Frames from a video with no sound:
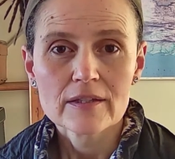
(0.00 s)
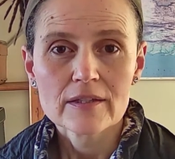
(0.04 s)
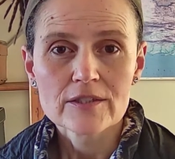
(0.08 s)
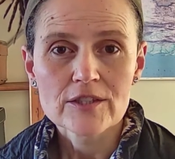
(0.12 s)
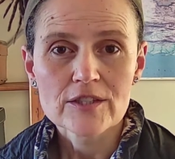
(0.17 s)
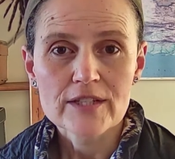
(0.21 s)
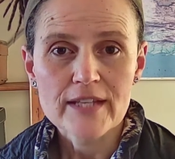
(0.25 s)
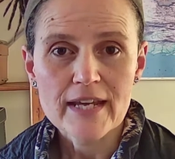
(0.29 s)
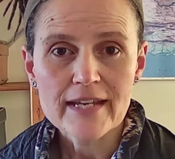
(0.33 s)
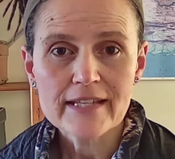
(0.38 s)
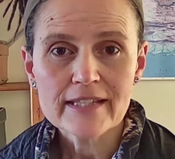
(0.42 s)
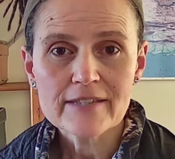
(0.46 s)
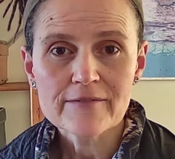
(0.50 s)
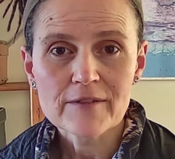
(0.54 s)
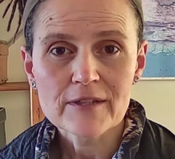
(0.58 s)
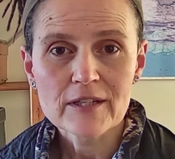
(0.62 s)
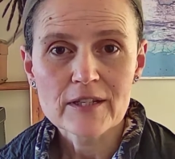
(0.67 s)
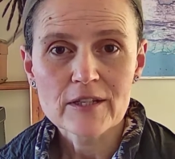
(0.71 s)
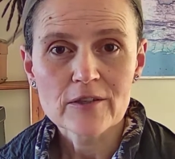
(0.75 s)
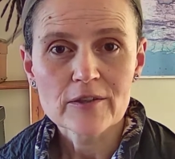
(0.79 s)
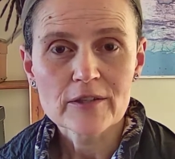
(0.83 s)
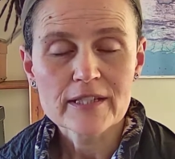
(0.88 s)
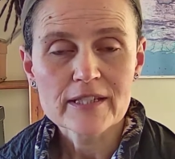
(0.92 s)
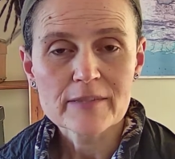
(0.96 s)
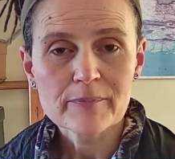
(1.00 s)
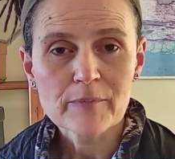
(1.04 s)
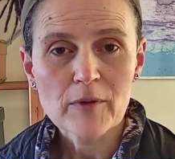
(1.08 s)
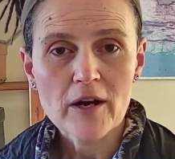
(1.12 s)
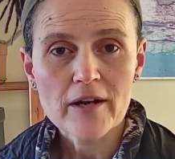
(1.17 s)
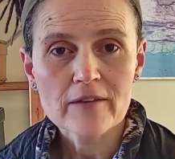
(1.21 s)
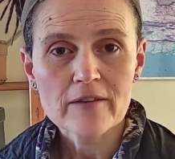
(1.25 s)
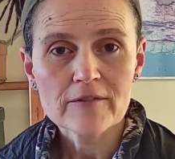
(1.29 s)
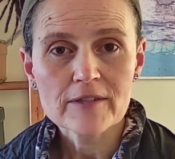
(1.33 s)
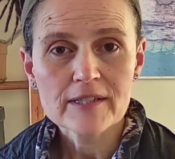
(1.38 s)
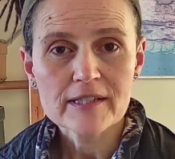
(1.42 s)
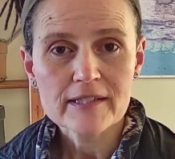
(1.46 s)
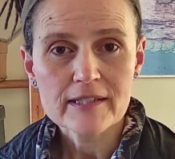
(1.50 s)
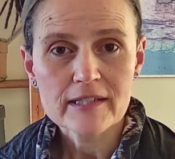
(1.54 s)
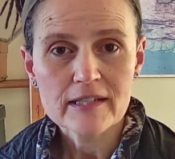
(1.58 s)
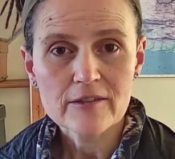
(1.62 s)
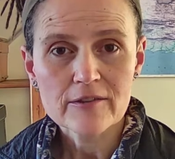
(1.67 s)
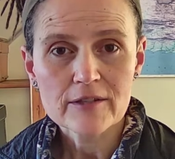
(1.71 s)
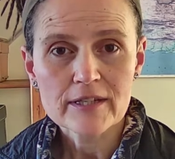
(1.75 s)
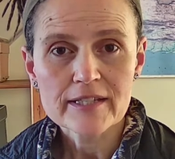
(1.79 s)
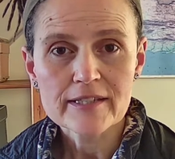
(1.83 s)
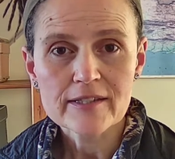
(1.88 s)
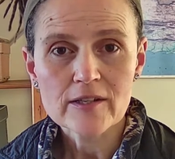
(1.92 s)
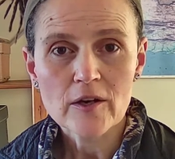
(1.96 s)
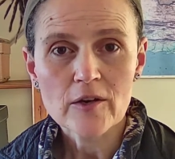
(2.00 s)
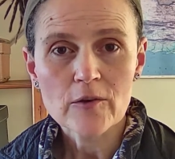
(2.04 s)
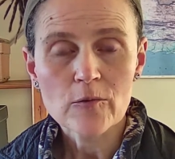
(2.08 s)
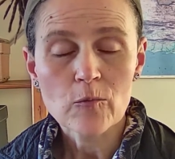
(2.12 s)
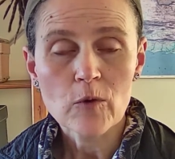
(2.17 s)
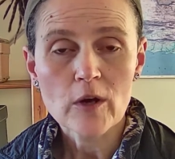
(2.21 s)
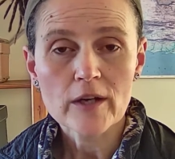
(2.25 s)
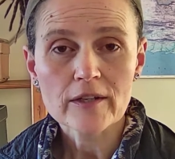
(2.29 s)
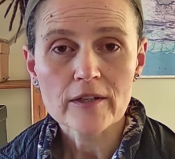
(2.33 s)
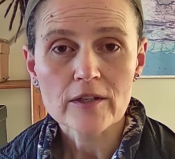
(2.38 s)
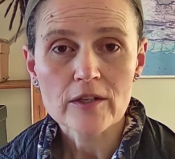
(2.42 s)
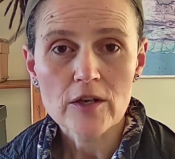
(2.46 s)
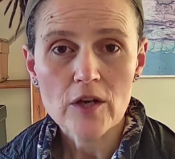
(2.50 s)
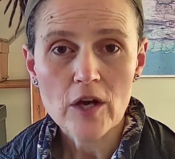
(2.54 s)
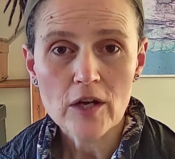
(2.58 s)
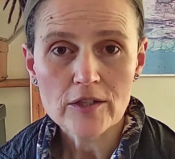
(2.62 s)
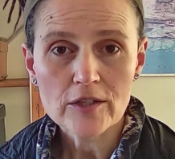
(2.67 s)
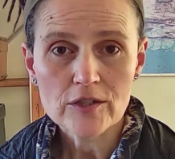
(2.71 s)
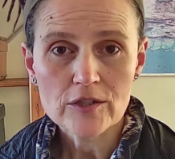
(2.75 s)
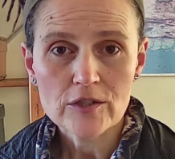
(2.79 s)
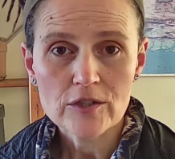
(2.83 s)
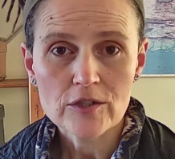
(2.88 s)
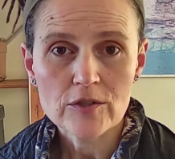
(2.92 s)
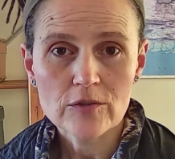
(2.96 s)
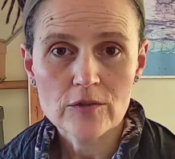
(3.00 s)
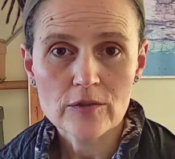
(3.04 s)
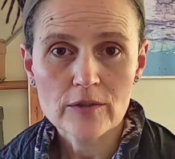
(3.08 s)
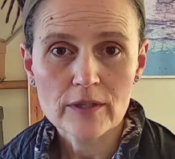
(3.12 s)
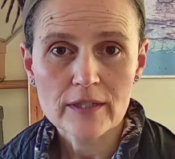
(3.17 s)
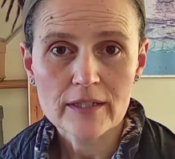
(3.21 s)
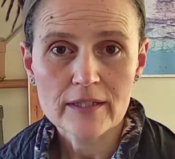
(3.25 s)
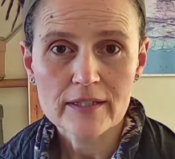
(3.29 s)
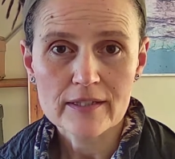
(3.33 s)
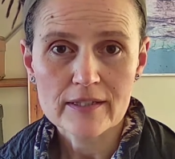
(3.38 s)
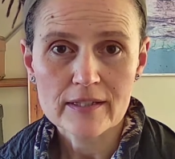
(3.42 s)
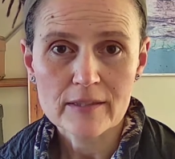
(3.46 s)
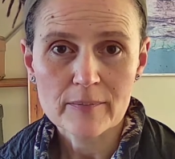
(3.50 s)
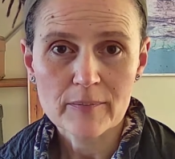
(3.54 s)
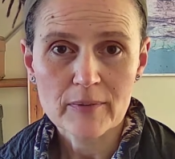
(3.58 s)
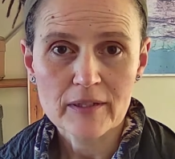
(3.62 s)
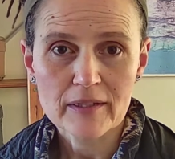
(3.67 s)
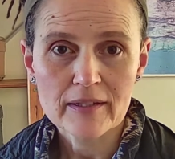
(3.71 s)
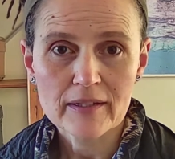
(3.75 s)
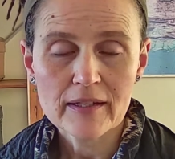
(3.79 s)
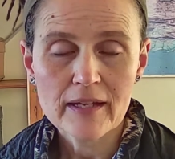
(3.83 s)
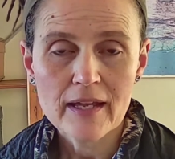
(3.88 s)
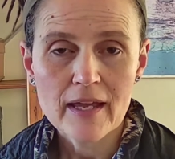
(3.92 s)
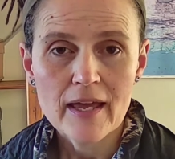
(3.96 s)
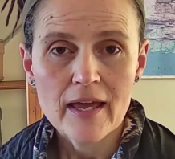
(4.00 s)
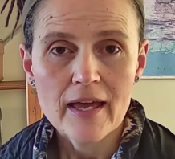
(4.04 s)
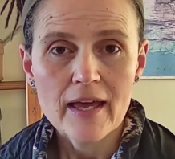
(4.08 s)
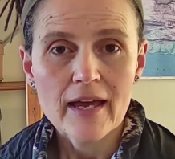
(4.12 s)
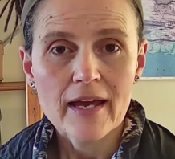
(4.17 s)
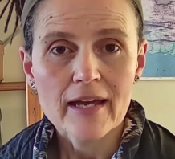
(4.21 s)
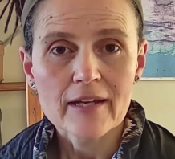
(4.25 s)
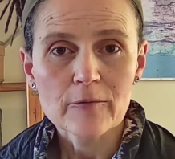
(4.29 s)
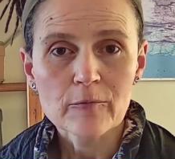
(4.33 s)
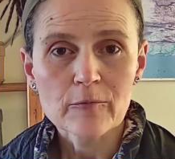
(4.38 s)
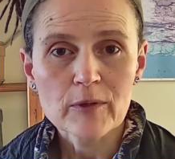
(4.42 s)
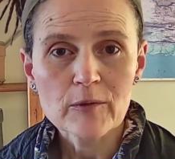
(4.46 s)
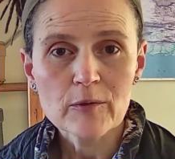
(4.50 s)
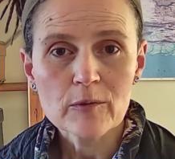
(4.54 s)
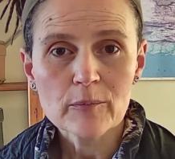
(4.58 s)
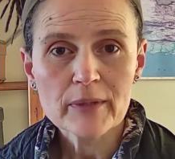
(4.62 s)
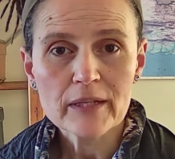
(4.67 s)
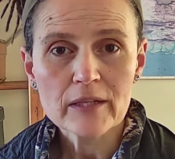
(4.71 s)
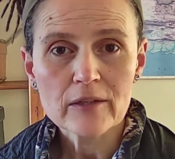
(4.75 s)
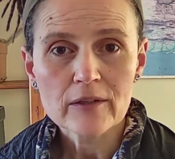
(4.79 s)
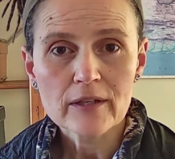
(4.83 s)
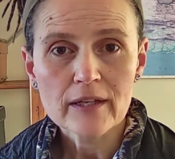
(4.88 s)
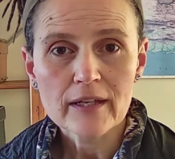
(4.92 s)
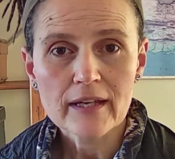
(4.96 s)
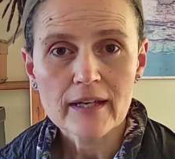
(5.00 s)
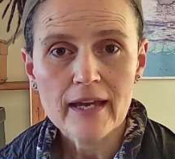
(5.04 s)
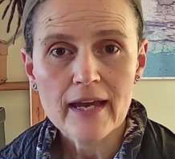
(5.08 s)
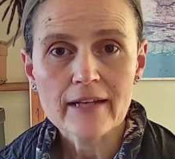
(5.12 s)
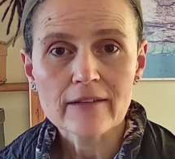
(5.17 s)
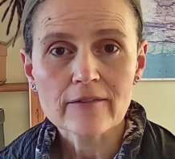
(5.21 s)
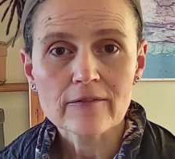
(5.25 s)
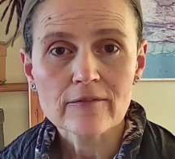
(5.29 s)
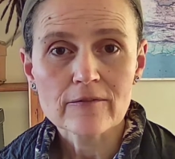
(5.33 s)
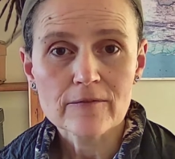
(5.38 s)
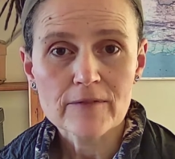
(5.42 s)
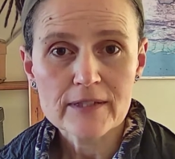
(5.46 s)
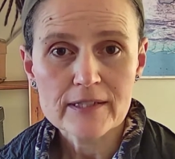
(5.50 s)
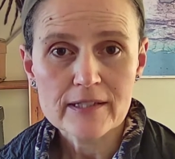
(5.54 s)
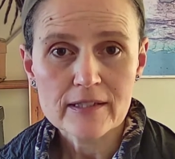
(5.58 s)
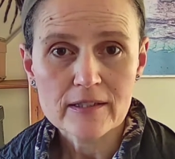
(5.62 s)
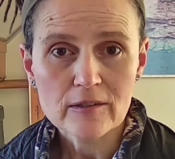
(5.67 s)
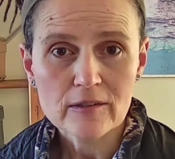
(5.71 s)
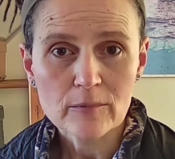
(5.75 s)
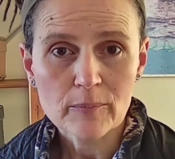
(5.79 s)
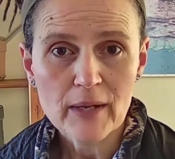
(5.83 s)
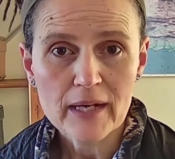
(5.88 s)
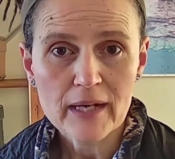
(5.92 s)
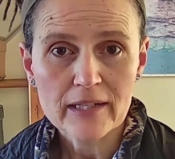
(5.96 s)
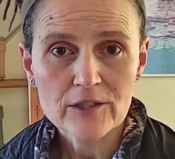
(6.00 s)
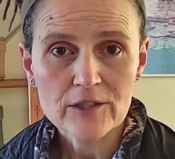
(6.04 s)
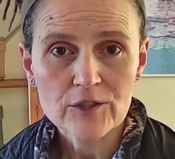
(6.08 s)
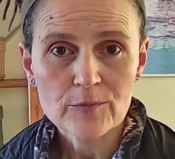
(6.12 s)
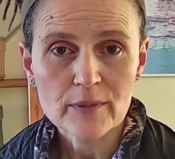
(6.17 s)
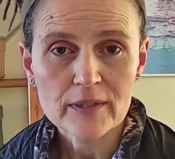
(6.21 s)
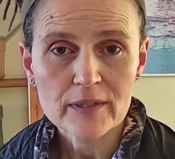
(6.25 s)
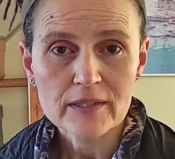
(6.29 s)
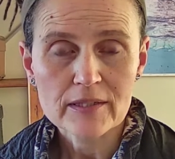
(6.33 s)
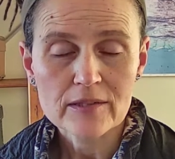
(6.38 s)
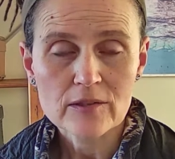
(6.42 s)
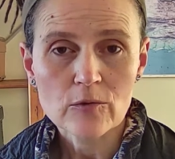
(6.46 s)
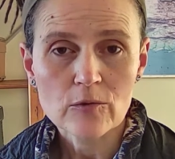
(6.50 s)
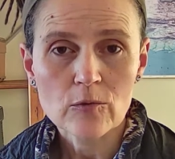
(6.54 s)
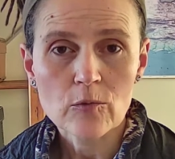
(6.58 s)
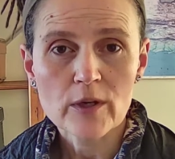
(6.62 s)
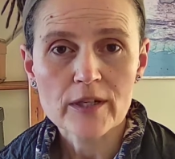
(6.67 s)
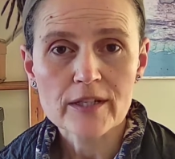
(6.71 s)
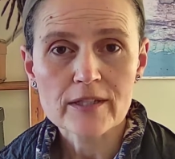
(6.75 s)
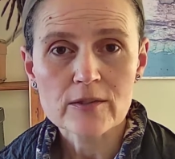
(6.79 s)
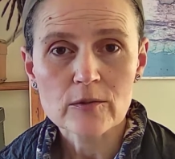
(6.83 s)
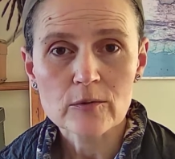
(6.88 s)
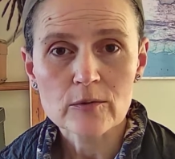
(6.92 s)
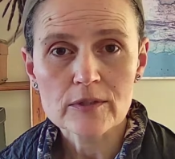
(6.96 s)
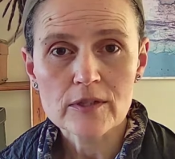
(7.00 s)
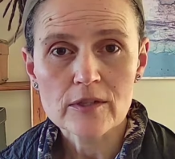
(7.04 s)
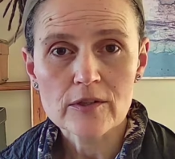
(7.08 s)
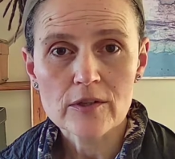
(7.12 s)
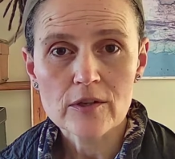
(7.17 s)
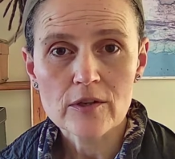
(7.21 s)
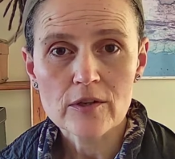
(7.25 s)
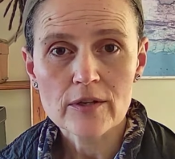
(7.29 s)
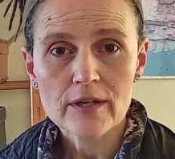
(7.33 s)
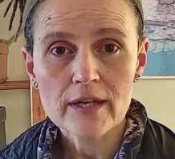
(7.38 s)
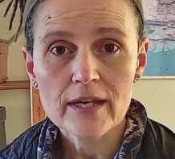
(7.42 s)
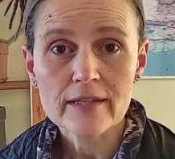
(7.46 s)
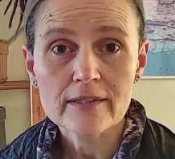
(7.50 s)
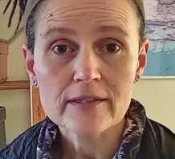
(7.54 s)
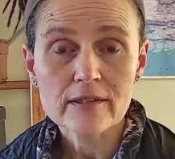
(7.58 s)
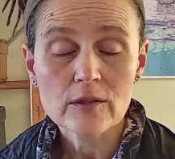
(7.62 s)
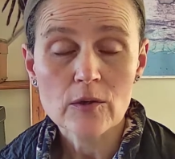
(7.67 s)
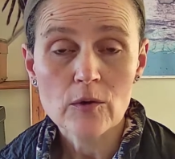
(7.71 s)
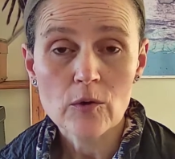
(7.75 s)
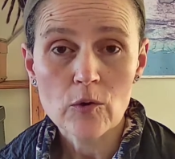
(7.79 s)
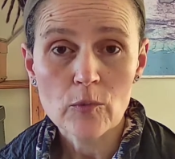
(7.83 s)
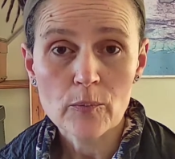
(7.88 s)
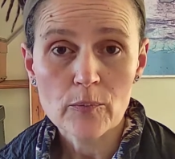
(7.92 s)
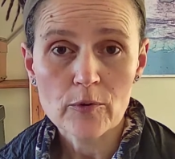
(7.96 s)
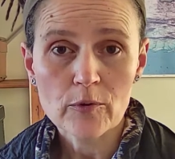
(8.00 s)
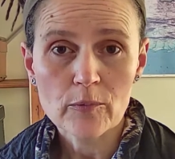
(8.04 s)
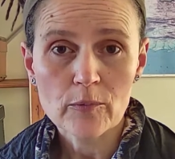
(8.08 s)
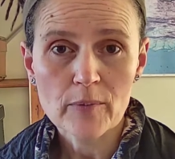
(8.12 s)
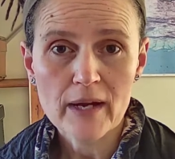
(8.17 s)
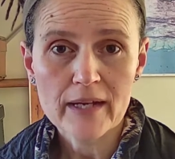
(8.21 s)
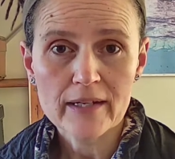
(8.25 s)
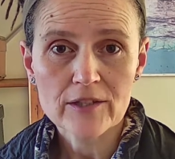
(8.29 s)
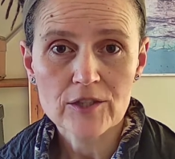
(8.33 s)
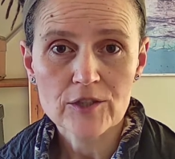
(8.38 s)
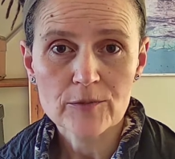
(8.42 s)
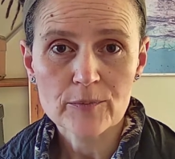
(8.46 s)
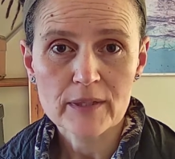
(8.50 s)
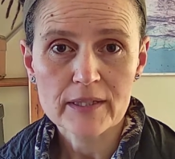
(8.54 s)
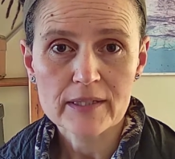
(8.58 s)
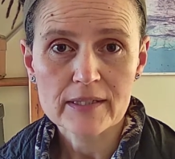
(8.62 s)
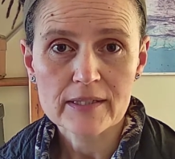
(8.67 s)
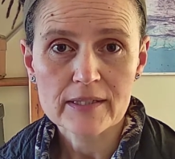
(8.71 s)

Today's video is part of a series on what not to do in discipline, and we will be looking at physical punishment, or what is also known as corporal punishment.